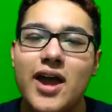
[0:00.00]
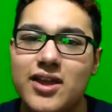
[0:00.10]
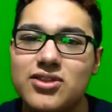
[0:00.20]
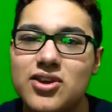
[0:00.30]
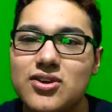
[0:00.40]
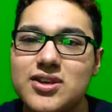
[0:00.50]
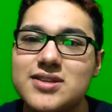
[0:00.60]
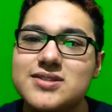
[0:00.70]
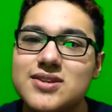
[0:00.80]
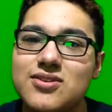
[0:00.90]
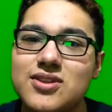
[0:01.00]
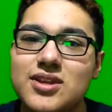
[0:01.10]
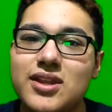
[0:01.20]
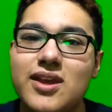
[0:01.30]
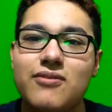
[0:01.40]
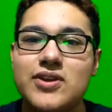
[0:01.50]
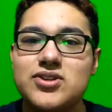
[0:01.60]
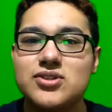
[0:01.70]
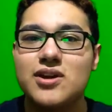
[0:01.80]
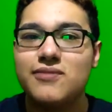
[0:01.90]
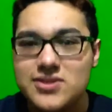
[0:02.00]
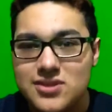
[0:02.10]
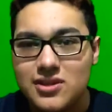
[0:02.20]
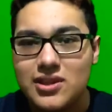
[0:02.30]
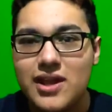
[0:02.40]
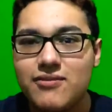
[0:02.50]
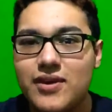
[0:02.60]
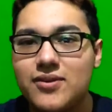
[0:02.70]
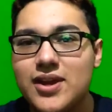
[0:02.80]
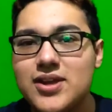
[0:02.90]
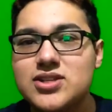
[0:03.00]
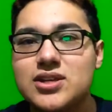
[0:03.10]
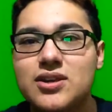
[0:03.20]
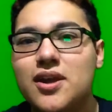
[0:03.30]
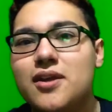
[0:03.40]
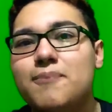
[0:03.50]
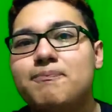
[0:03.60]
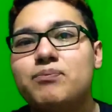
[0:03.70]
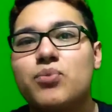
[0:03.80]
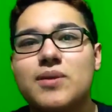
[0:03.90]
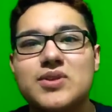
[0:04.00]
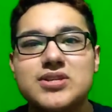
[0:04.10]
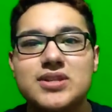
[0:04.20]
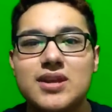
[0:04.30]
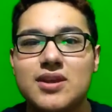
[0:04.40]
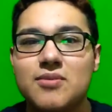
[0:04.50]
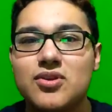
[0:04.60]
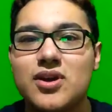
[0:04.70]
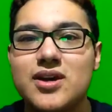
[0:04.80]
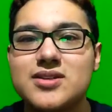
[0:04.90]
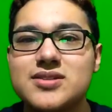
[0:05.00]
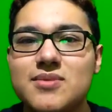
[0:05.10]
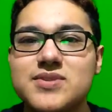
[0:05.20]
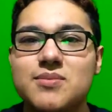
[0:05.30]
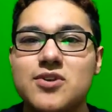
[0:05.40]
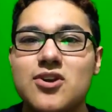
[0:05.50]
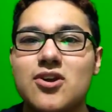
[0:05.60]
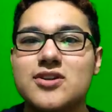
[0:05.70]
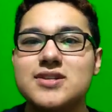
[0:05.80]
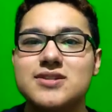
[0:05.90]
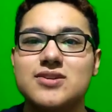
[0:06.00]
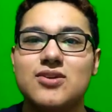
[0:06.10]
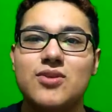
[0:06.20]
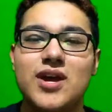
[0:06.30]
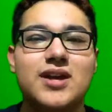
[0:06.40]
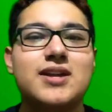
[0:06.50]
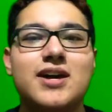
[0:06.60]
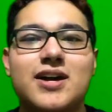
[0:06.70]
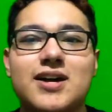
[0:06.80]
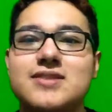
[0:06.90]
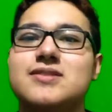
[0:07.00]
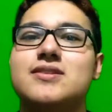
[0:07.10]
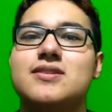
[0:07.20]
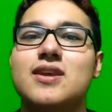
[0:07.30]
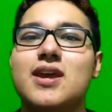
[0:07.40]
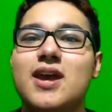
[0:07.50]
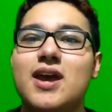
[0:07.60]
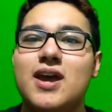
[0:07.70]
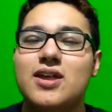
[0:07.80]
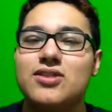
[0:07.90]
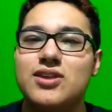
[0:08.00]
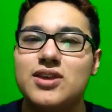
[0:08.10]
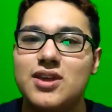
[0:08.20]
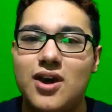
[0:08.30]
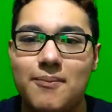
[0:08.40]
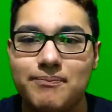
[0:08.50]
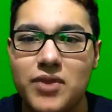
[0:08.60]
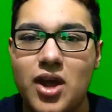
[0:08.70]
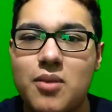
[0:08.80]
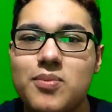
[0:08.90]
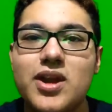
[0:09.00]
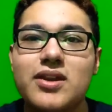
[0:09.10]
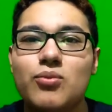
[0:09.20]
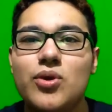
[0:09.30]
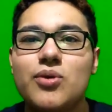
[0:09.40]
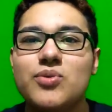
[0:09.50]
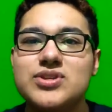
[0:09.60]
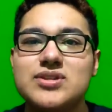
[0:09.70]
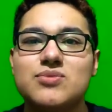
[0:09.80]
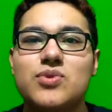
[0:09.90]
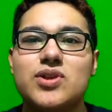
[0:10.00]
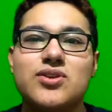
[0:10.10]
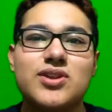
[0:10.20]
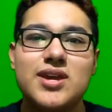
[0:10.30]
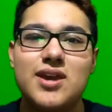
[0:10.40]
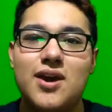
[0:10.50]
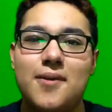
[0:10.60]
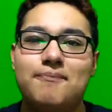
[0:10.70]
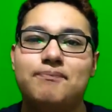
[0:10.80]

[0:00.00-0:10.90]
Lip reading: And so then they venture off into the Life Foundation, and pretty much they come across some guards, and so Eddie hides in the operating room, which is where they